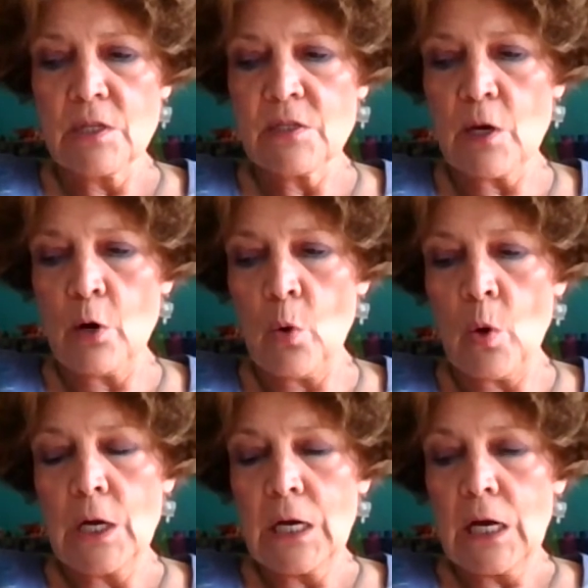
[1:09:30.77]

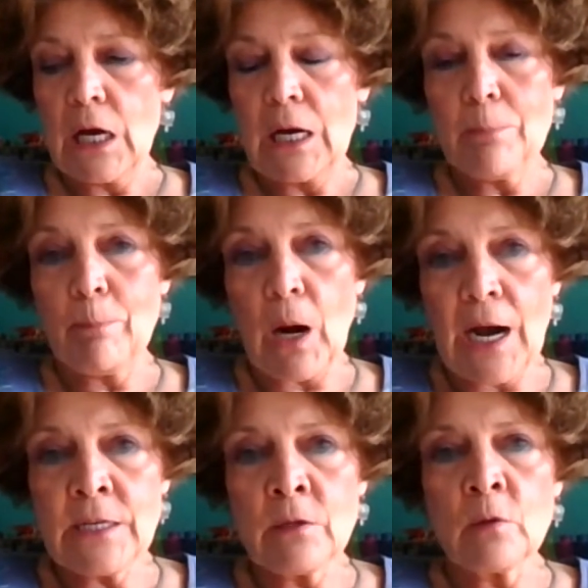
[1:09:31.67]
So
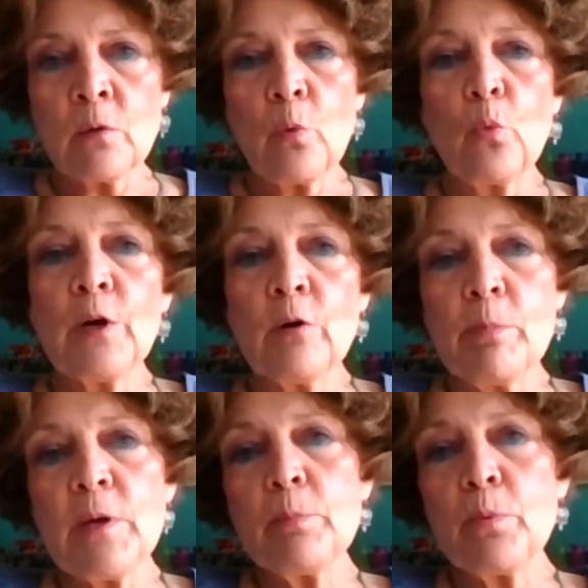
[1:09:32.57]
Biden
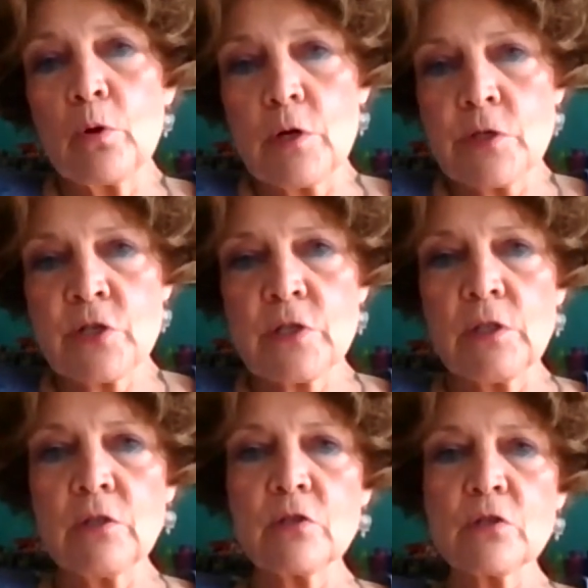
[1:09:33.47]
will be pushed
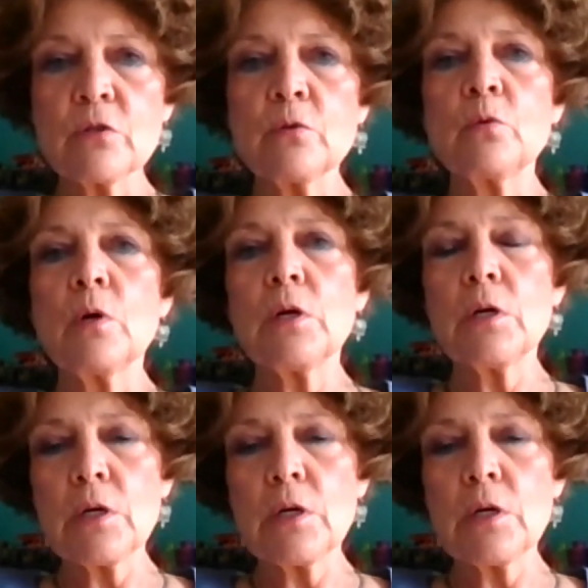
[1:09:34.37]
into